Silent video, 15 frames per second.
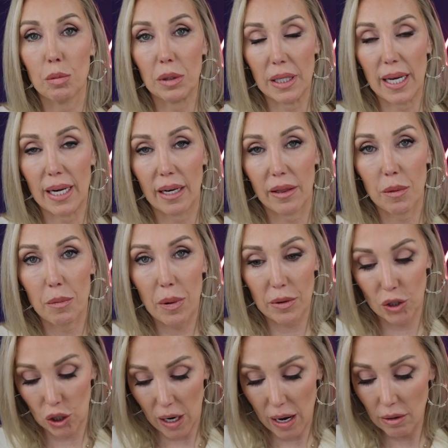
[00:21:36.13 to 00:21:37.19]
blend. The
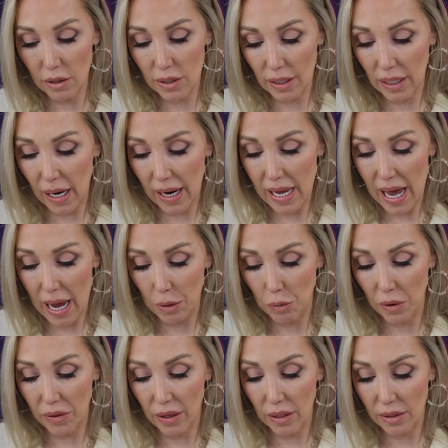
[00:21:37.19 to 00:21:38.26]
challenge that I had
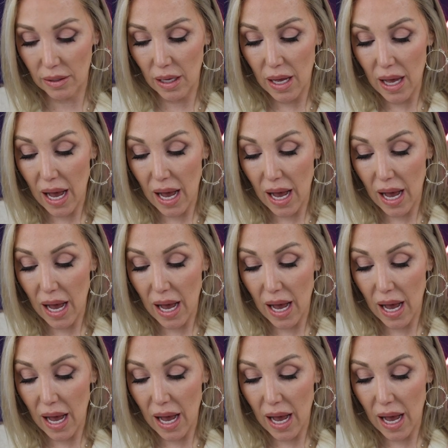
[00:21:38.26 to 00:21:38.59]
with this,